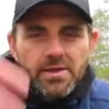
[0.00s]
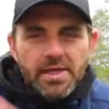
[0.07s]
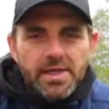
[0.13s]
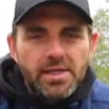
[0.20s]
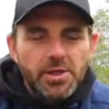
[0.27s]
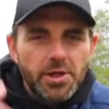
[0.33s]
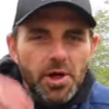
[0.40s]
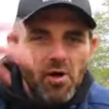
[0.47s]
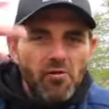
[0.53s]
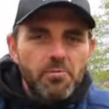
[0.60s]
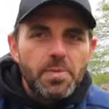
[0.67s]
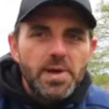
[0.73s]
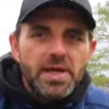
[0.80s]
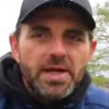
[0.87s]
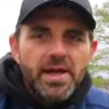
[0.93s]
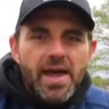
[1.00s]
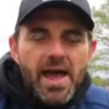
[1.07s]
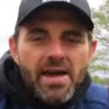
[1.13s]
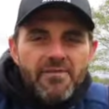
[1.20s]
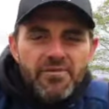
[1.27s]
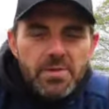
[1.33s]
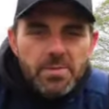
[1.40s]
England Golf Big Air,
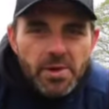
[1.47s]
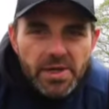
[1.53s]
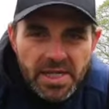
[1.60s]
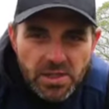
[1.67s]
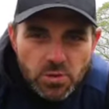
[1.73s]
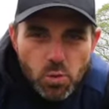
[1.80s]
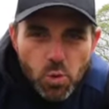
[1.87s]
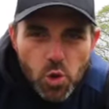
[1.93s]
everybody is